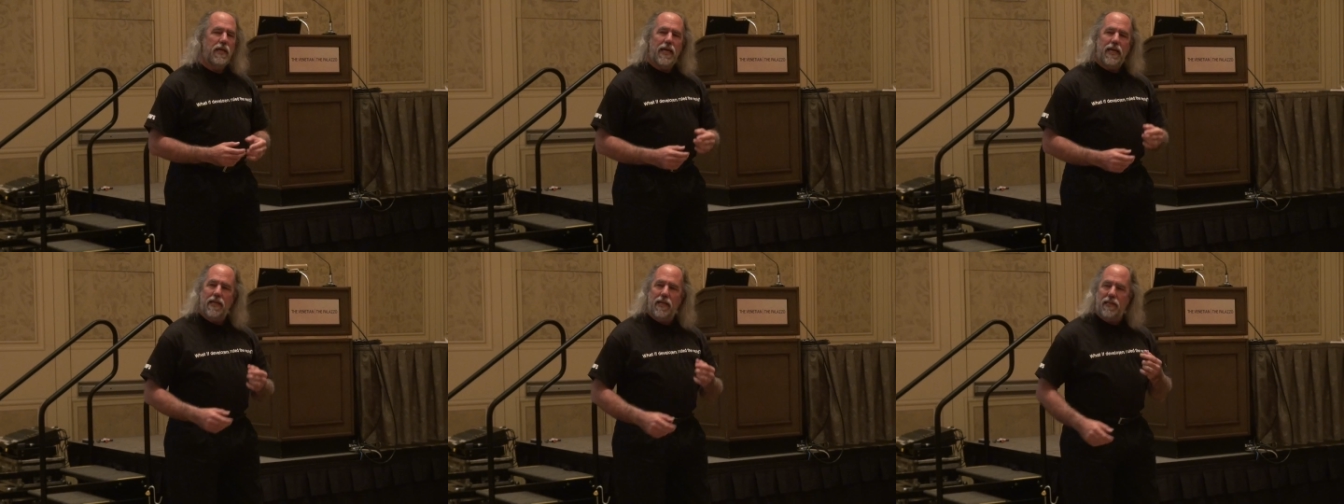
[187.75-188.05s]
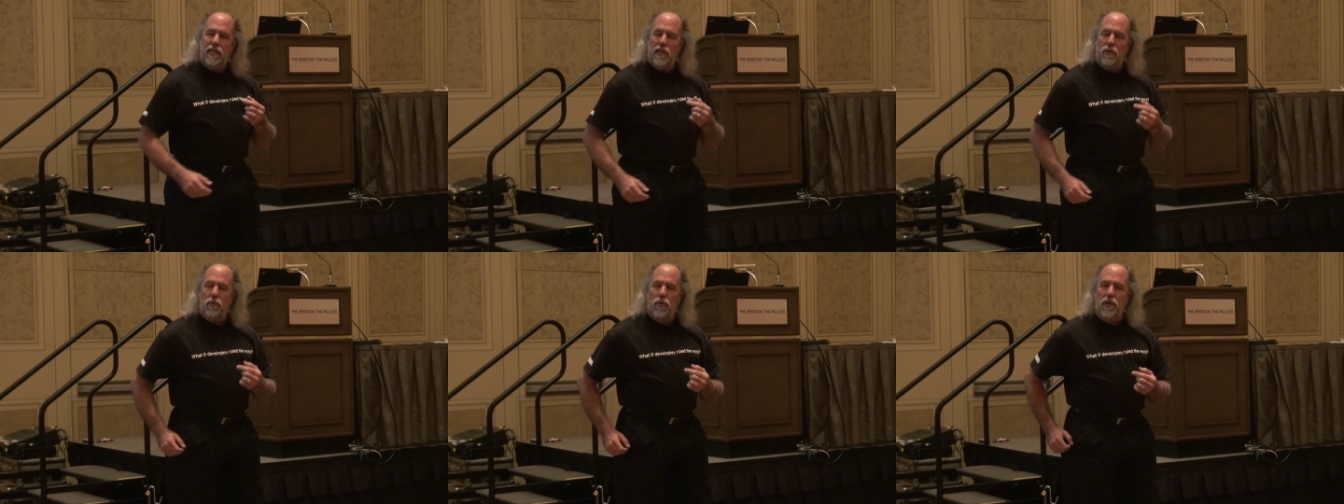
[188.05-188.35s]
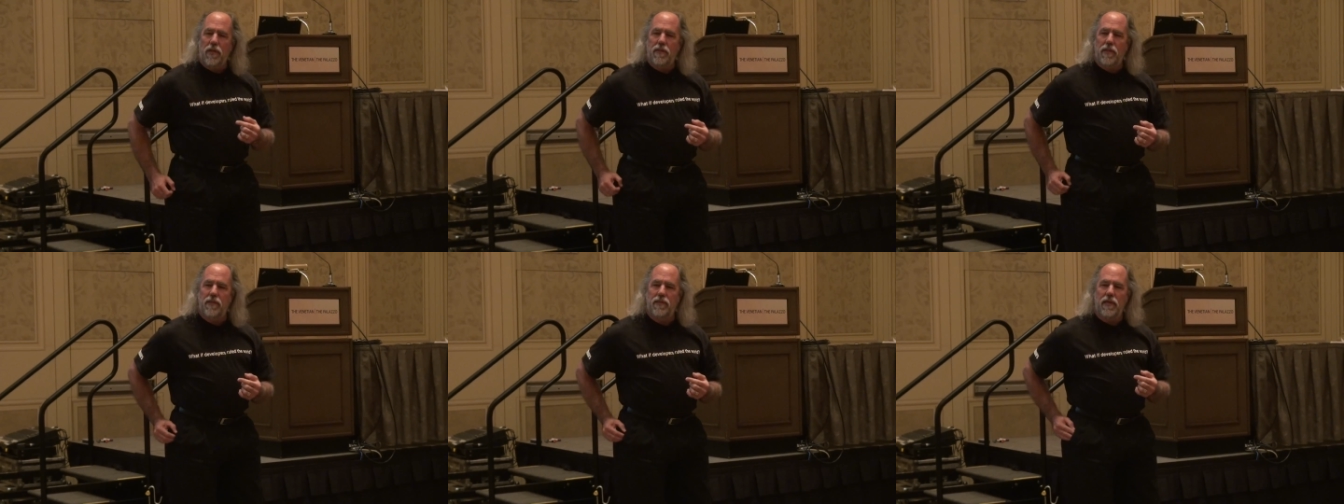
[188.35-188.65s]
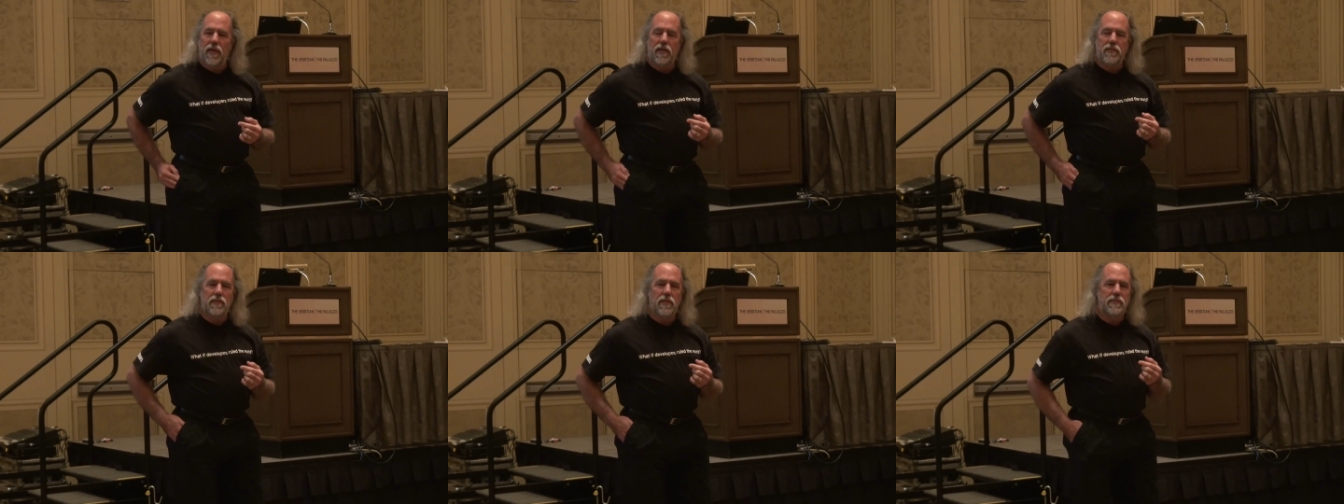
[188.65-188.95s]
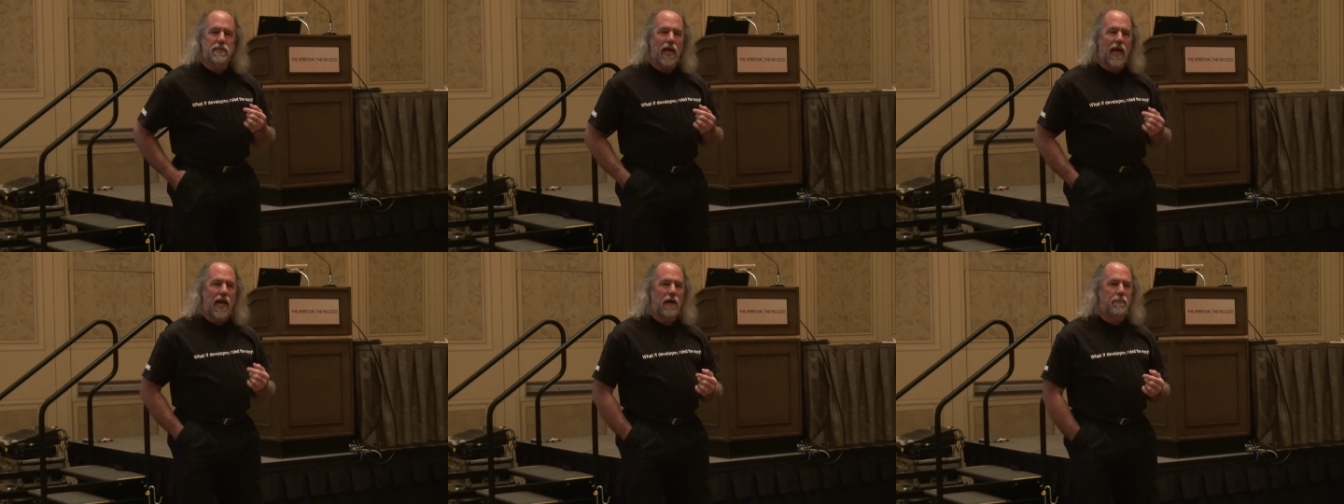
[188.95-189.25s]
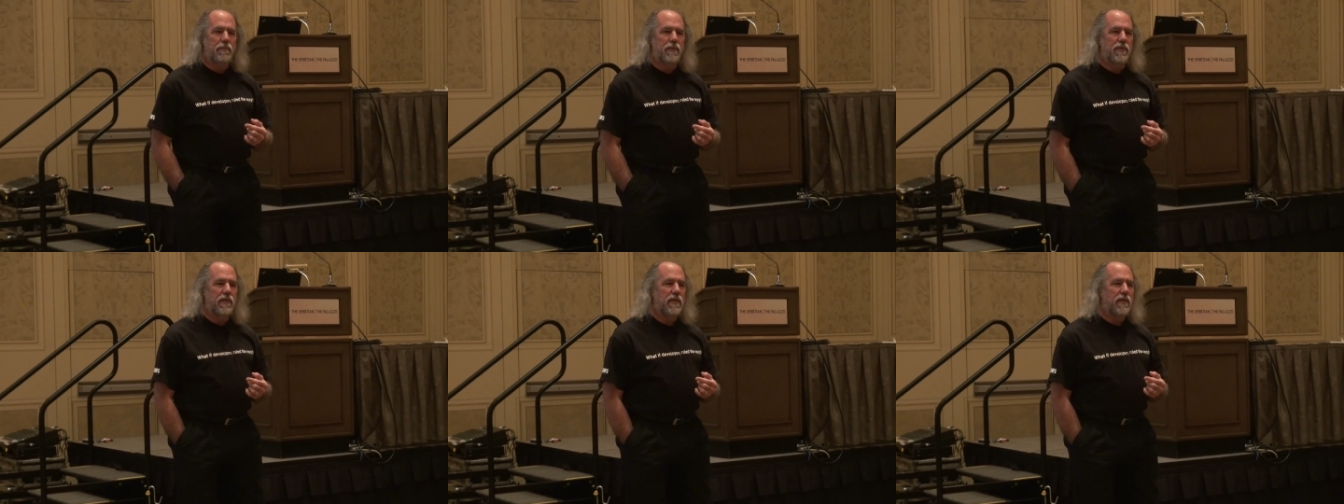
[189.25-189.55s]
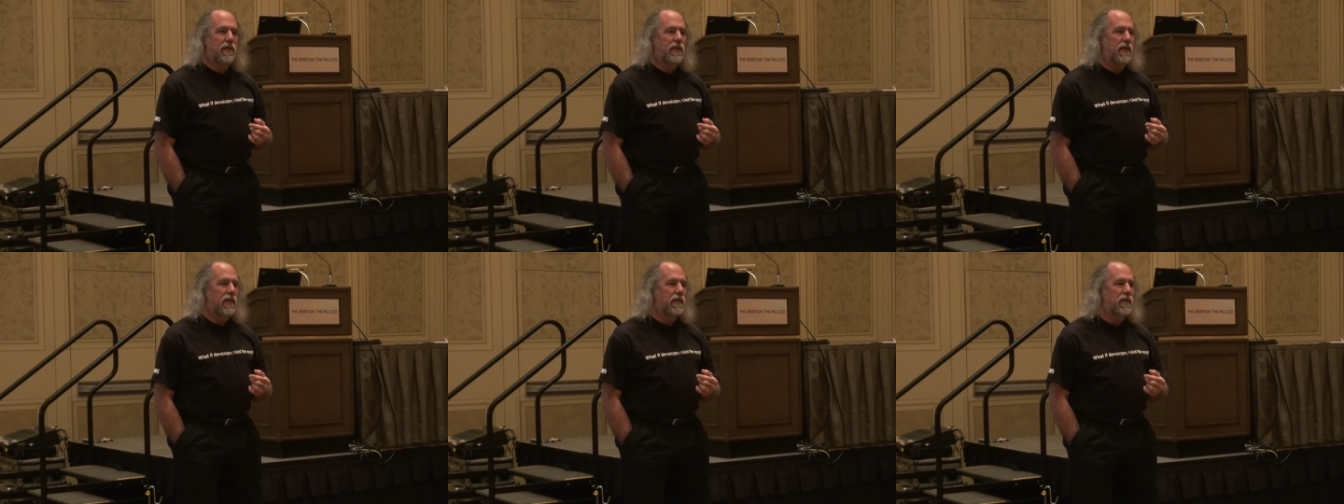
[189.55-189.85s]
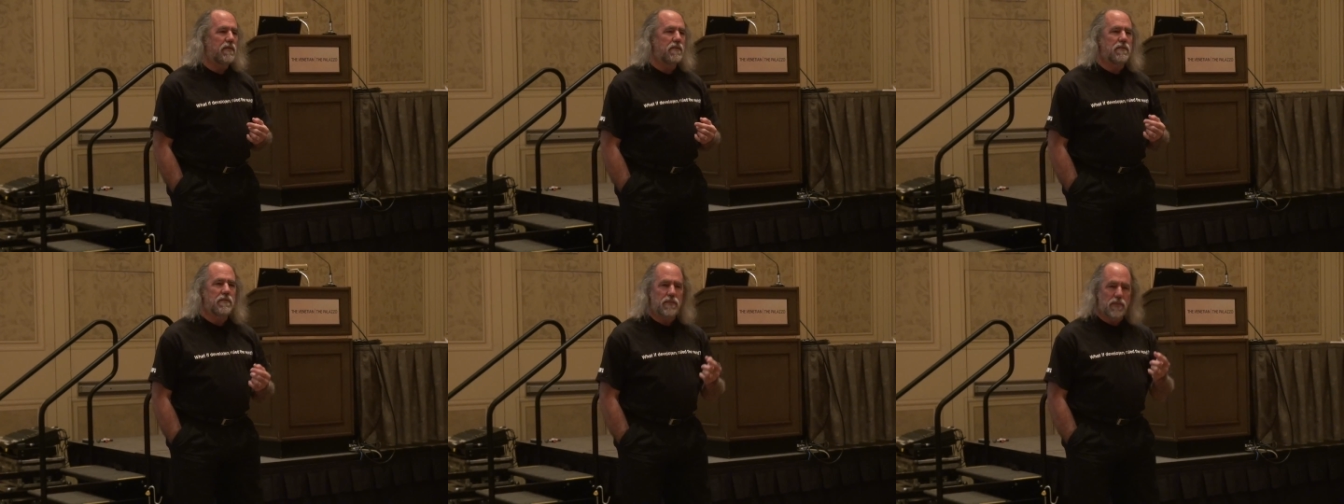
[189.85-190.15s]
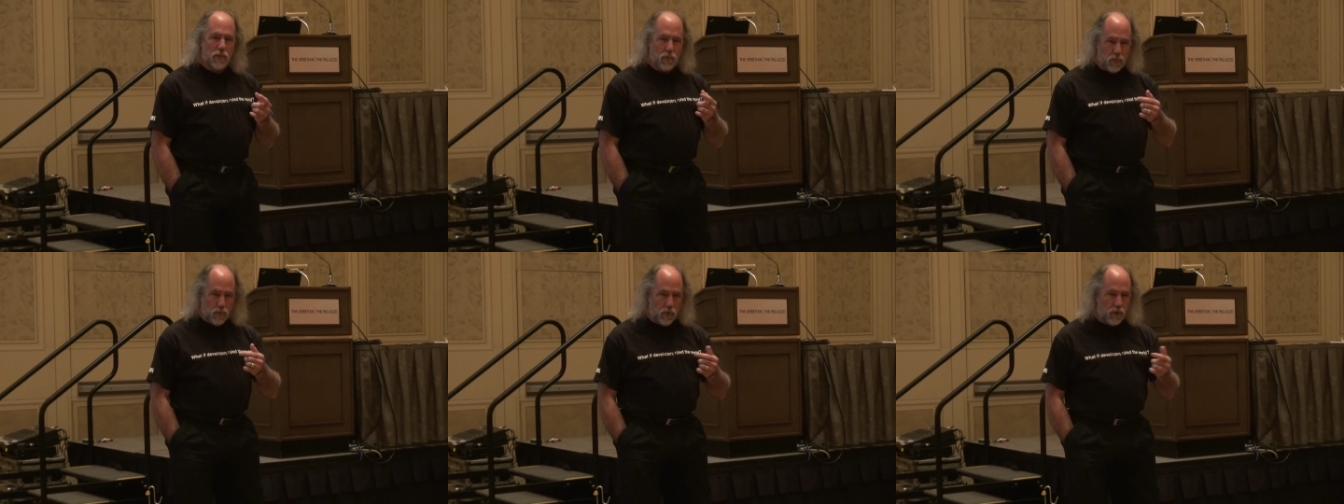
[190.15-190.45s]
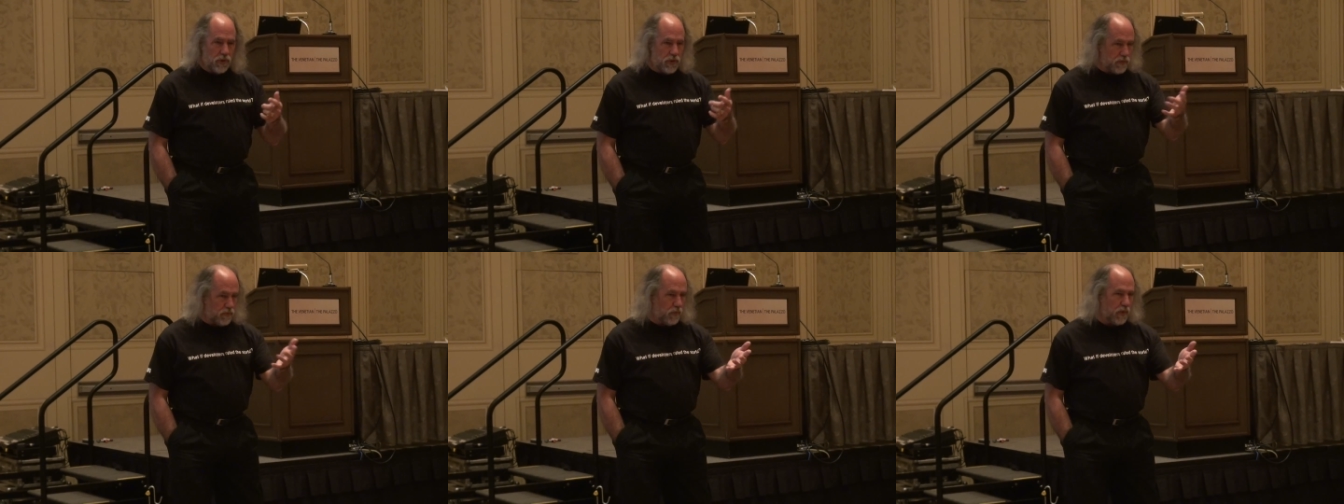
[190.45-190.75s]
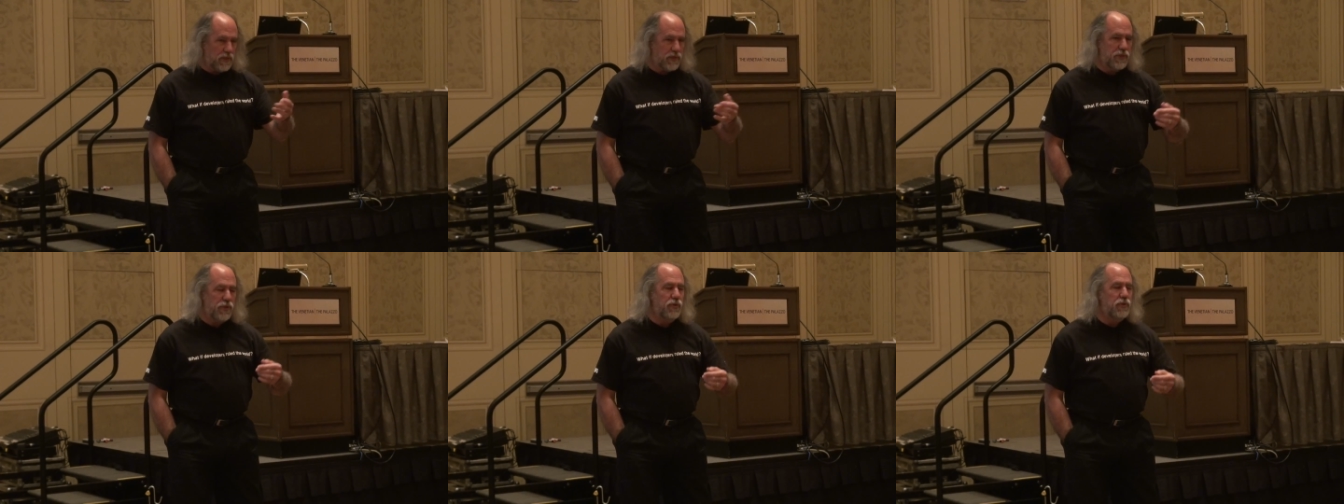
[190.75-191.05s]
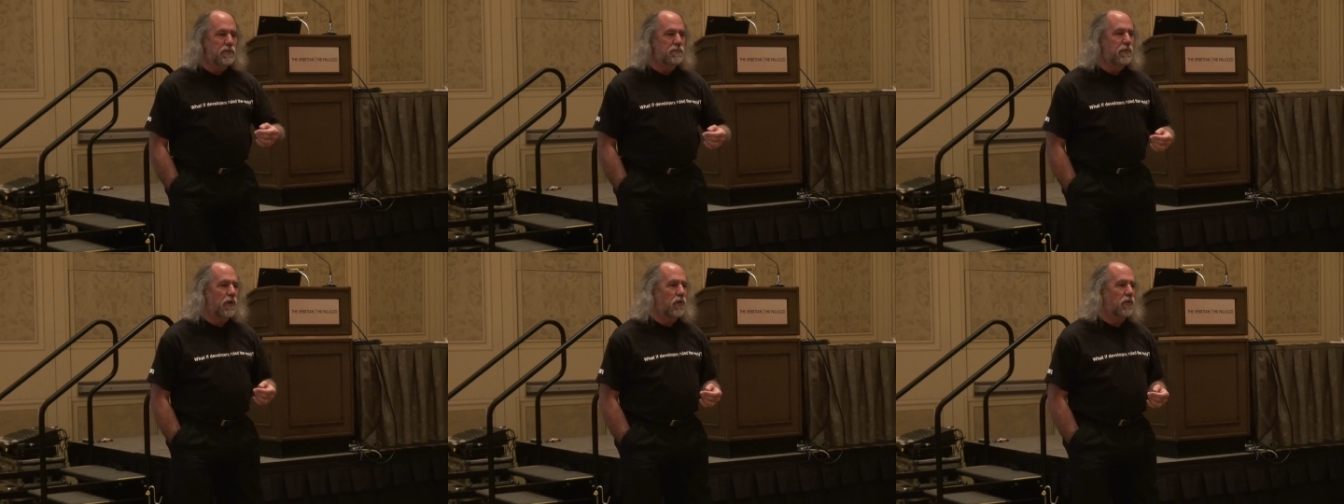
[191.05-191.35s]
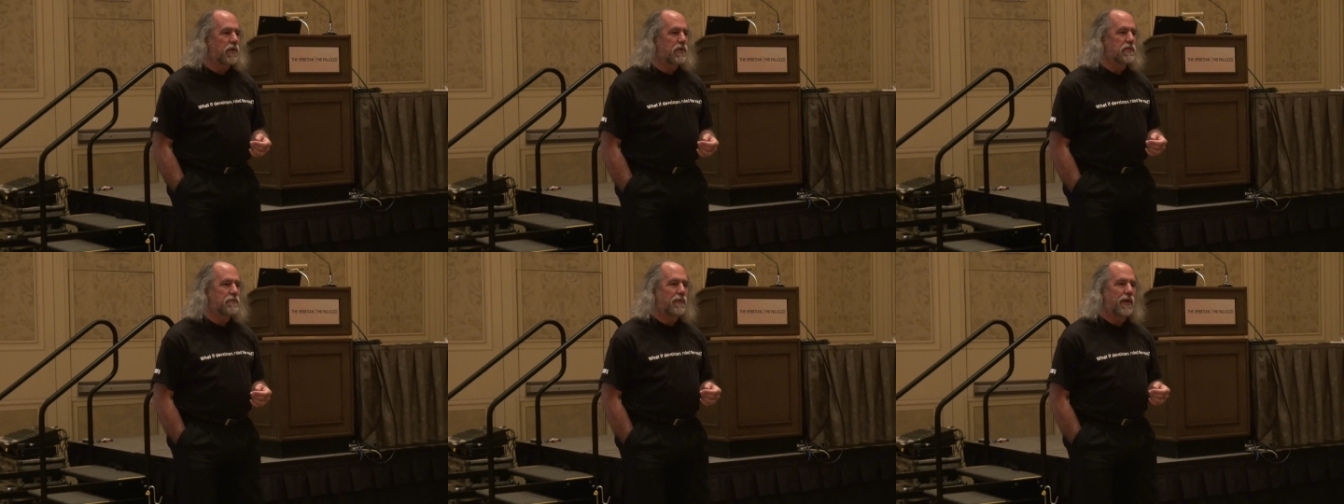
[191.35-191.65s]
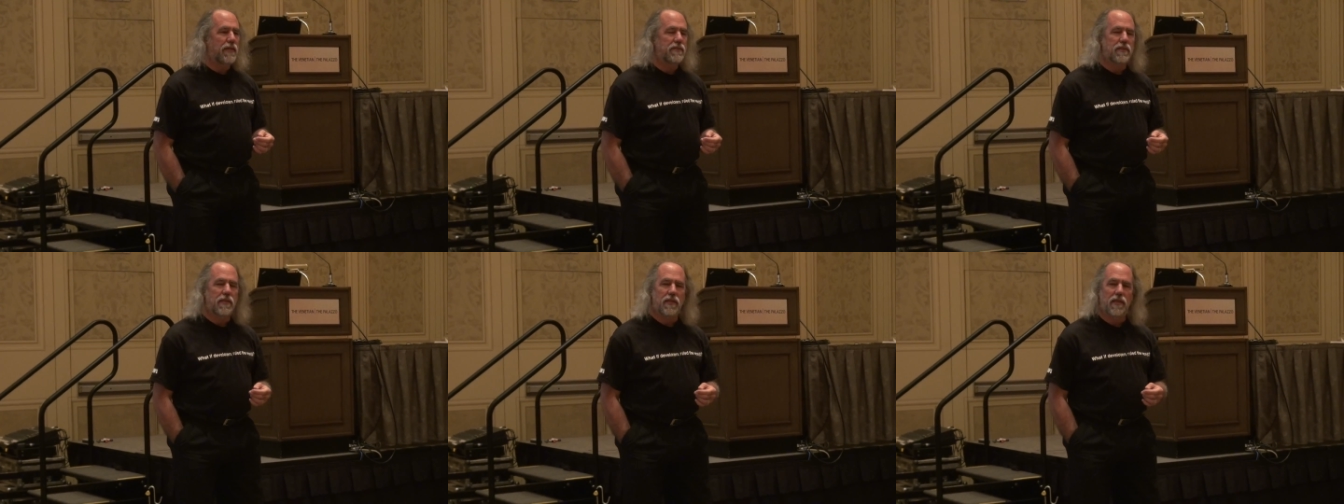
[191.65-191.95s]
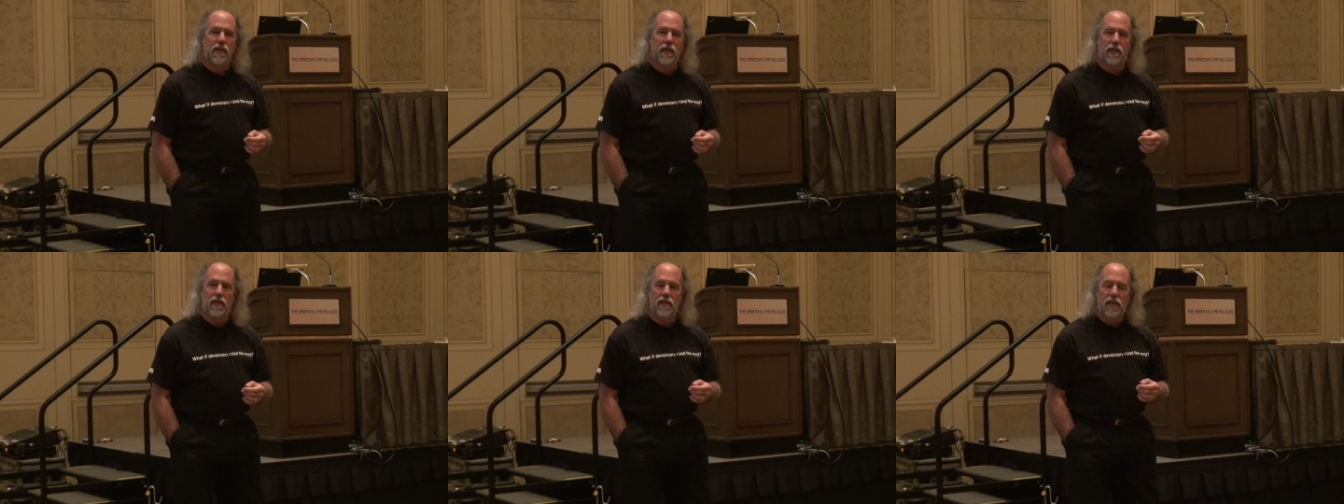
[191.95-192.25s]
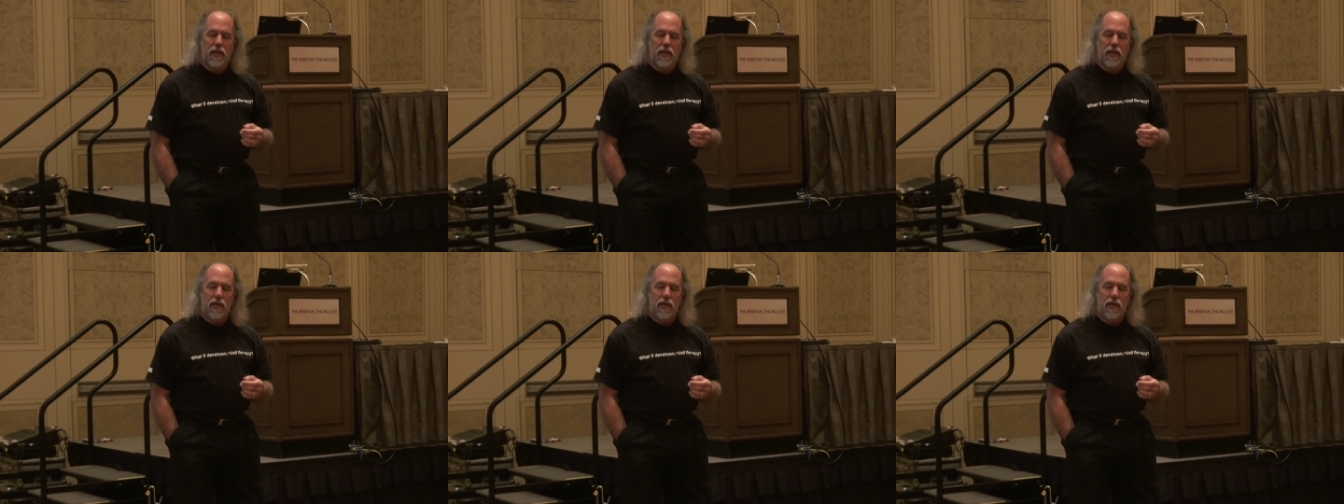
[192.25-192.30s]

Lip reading: And I think one of the things that's happening in the world of what you spoke especially